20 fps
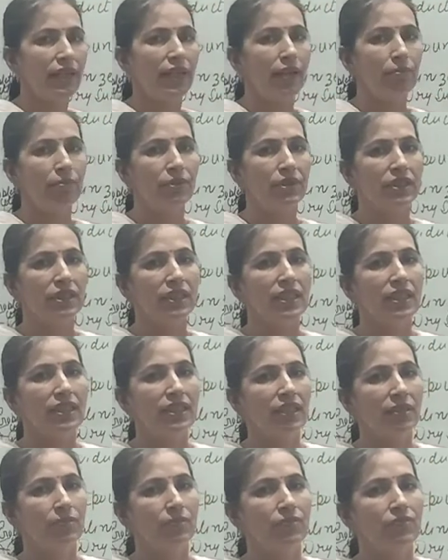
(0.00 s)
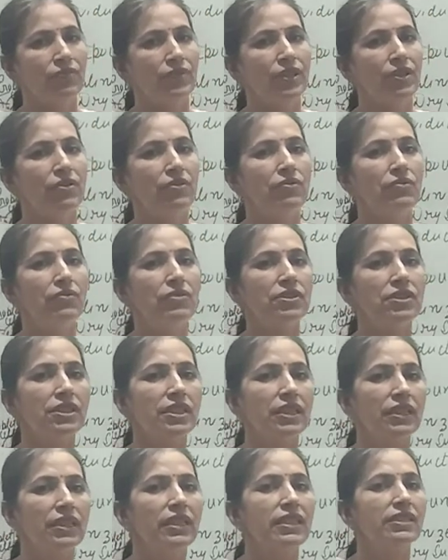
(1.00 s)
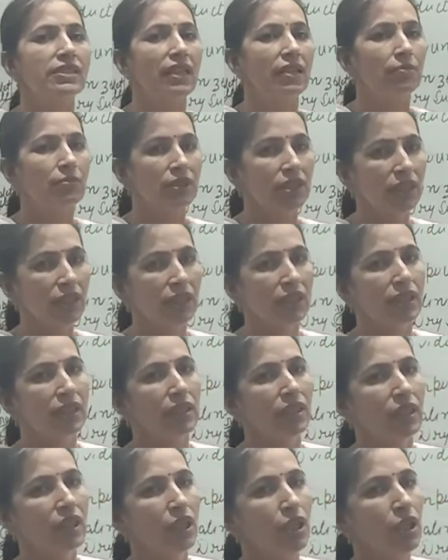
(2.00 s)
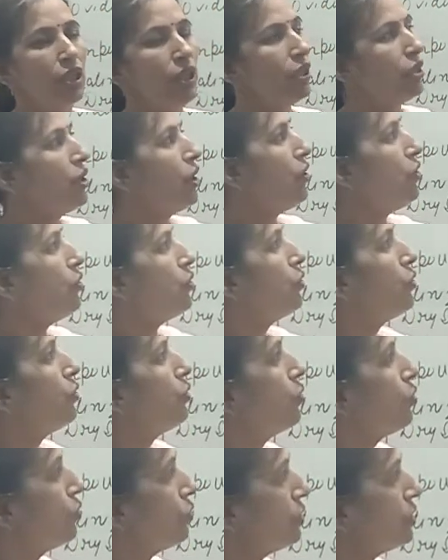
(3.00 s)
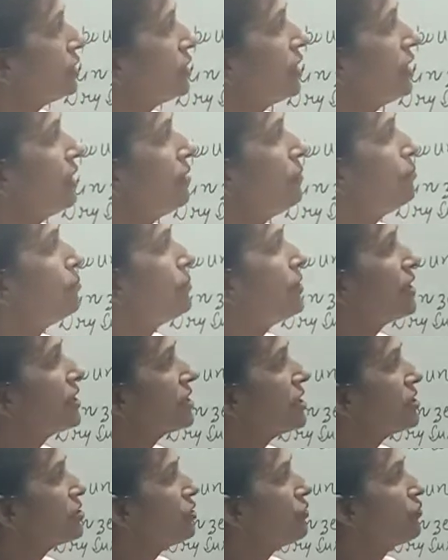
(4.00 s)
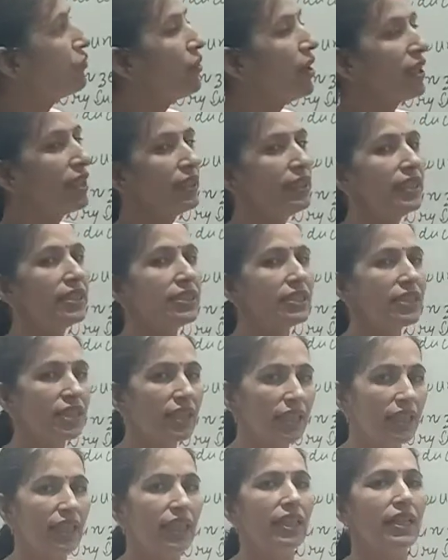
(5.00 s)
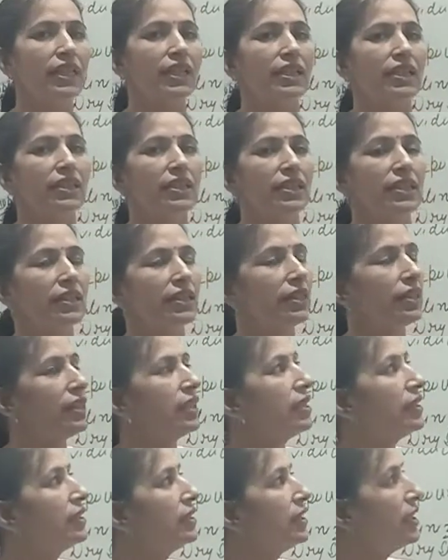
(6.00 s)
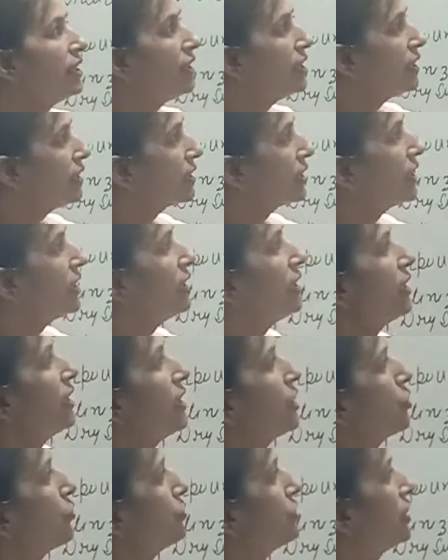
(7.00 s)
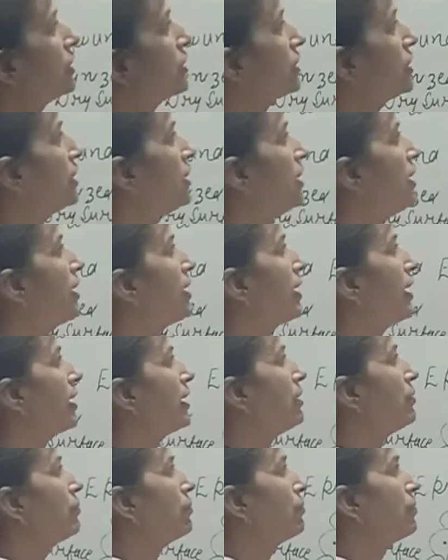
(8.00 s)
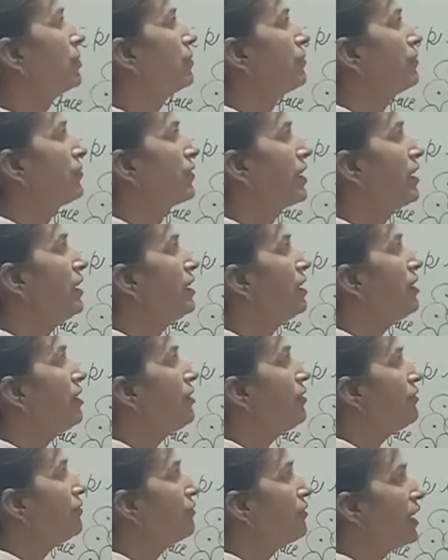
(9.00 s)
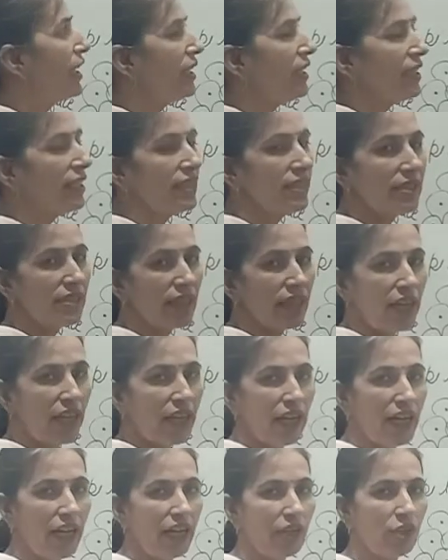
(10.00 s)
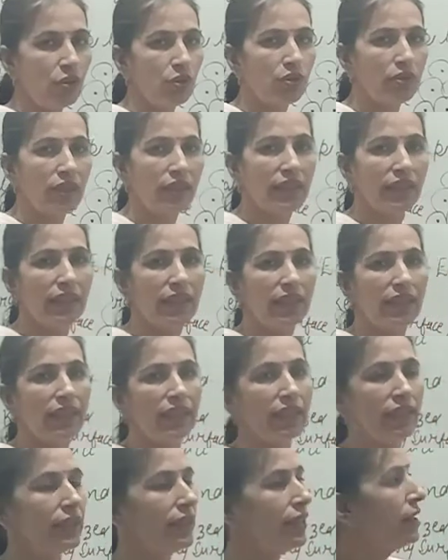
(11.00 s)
epithelium, which secretes something. Now on the basis of what they secrete, they again are of the three type. One is endocrine gland,